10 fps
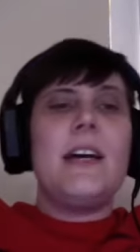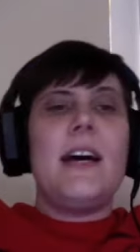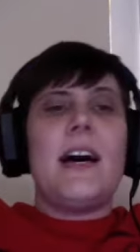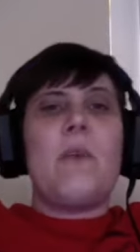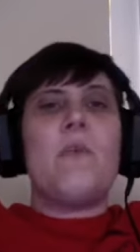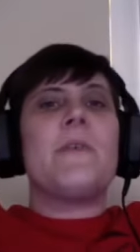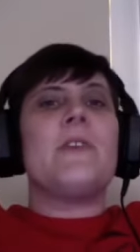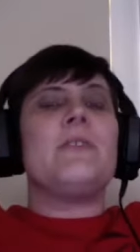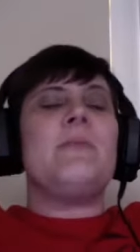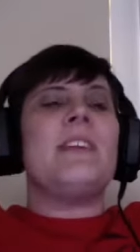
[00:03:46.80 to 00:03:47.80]
I want
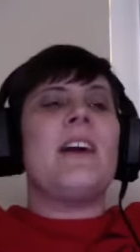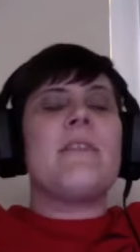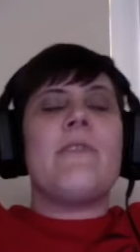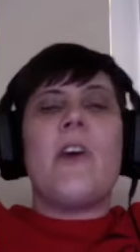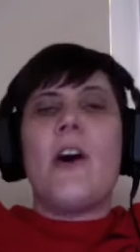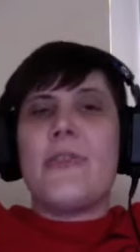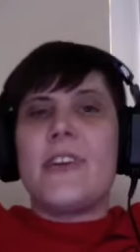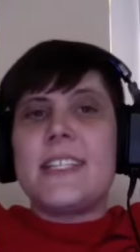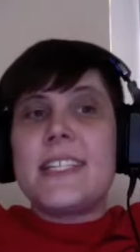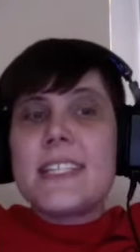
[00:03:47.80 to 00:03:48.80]
there to be a lot of
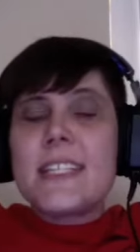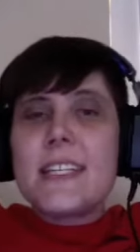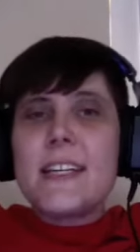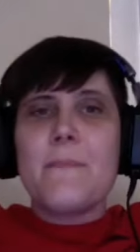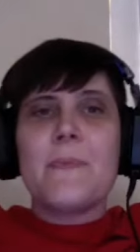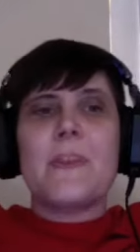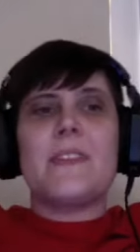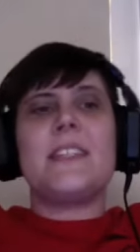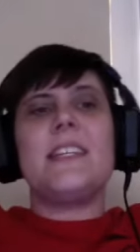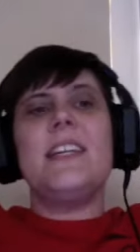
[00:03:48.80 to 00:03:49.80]
authenticity
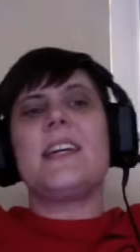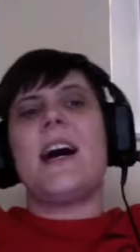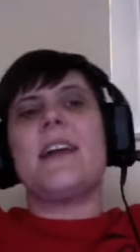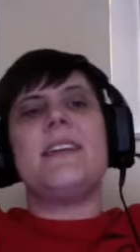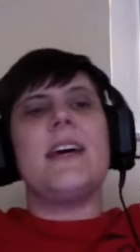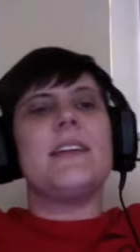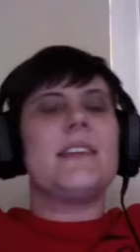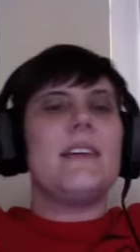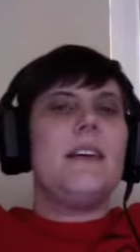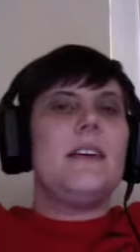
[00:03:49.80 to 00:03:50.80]
that's in the content.
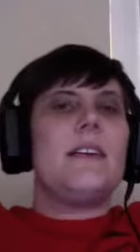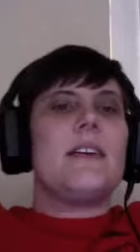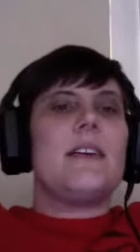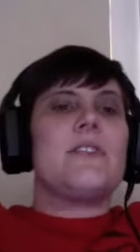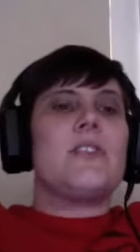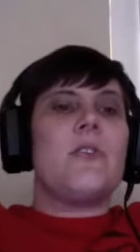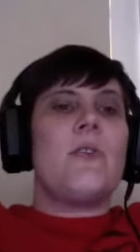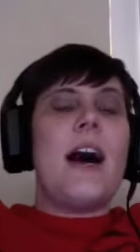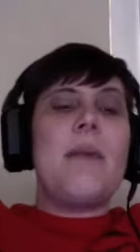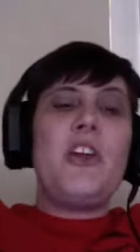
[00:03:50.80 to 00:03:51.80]

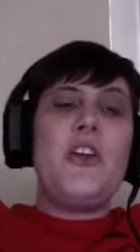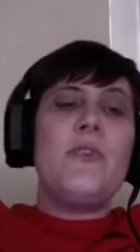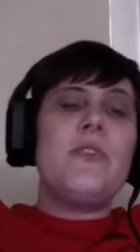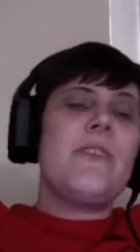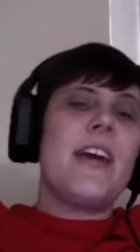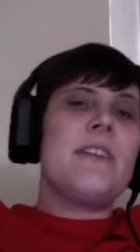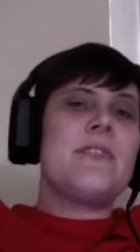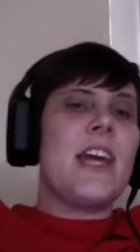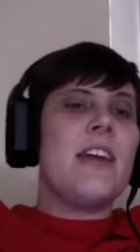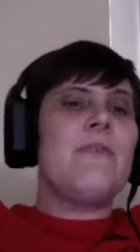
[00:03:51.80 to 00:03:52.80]
So I'm a huge fan of
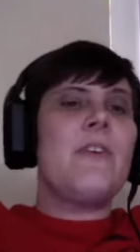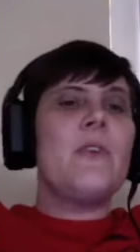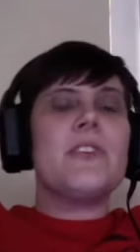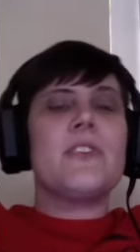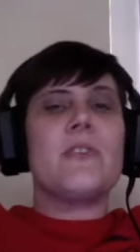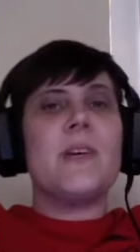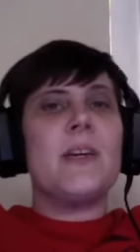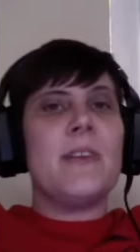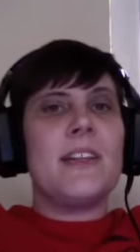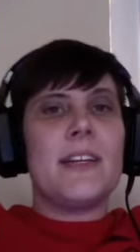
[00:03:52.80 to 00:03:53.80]
saying focus on
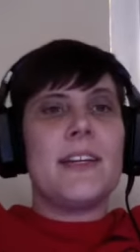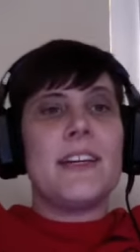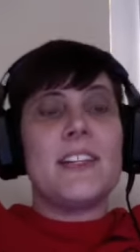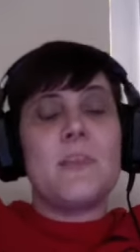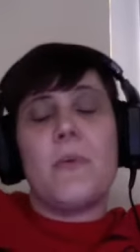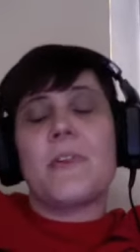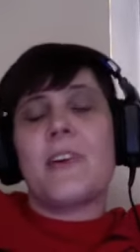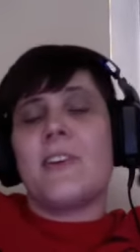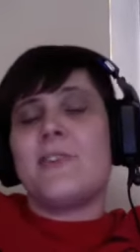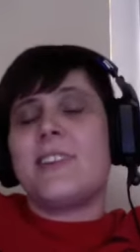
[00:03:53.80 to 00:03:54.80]
readability. It's
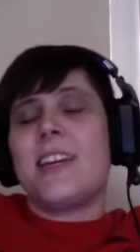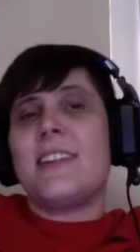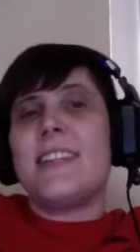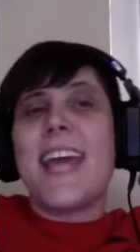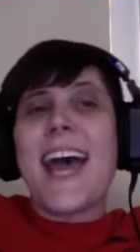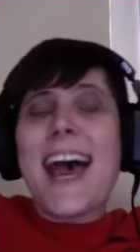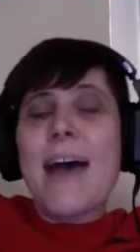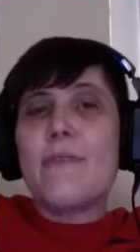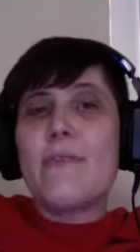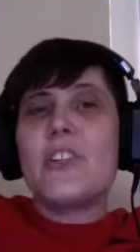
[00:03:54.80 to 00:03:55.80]
important to understand that the
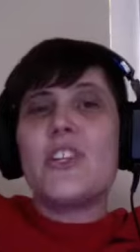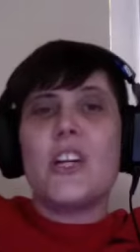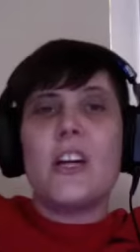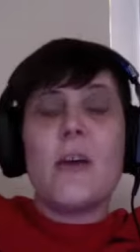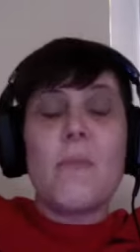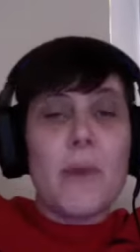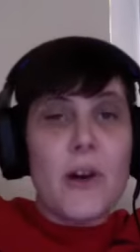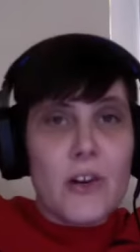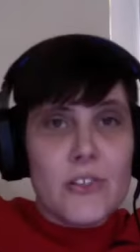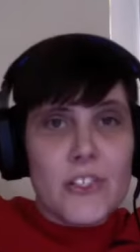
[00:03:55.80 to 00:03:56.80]
average
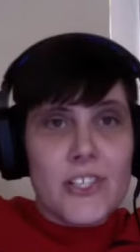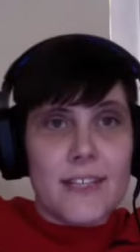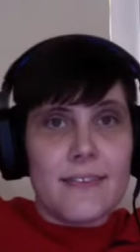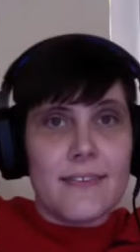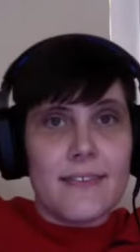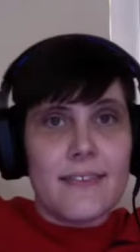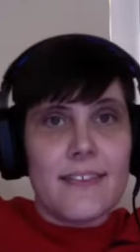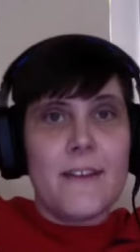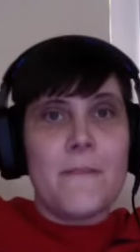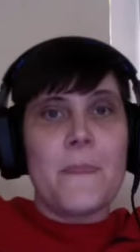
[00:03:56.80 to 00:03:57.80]
person
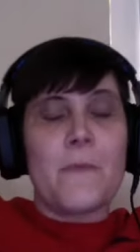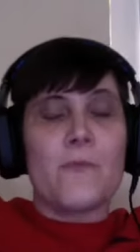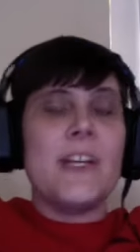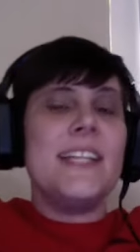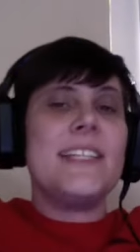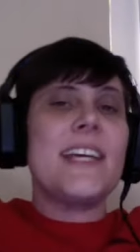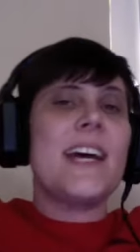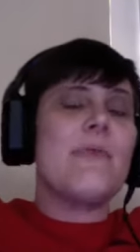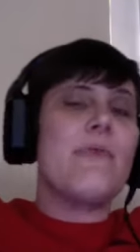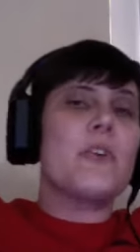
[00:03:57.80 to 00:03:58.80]
reads
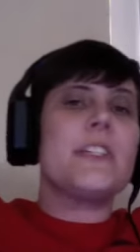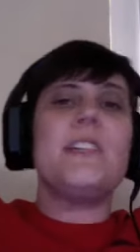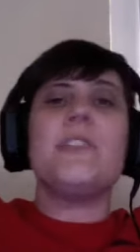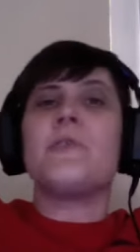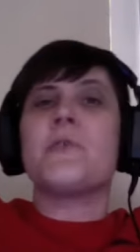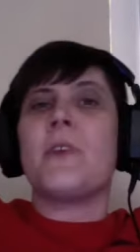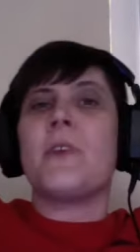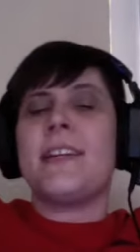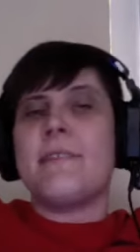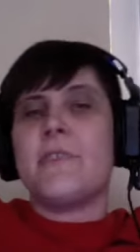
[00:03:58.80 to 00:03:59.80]
at a 14-year-old
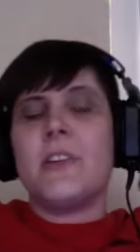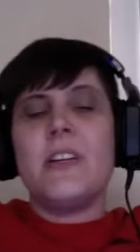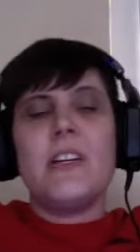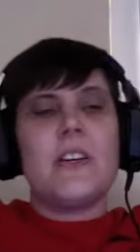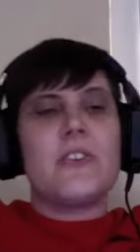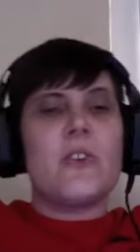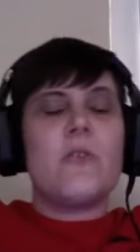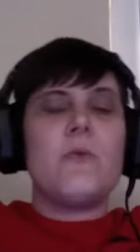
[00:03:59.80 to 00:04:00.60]
grade level. So when